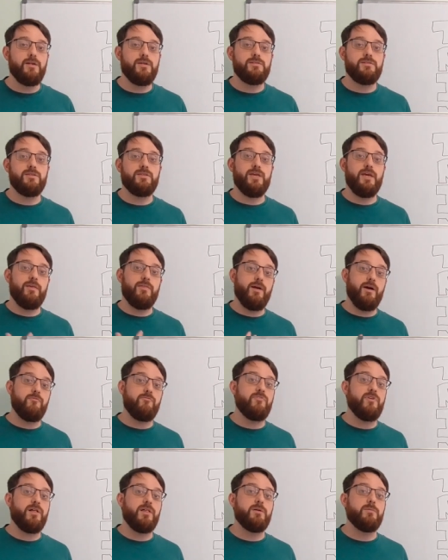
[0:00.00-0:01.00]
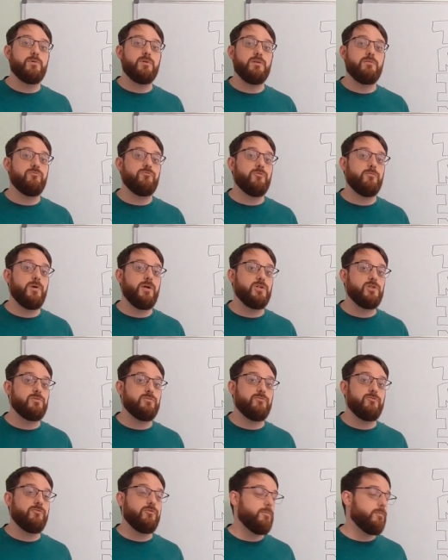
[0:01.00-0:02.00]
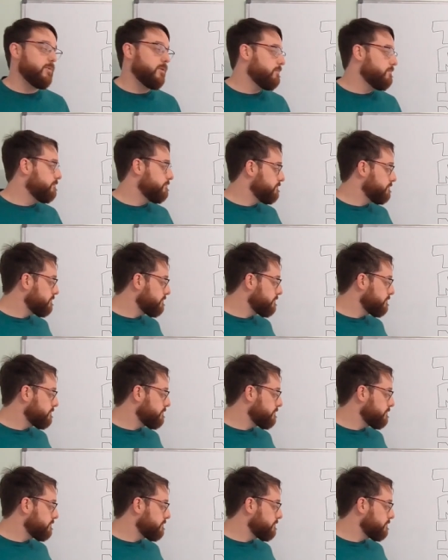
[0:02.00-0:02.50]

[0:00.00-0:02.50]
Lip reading: to get that valuable information from them.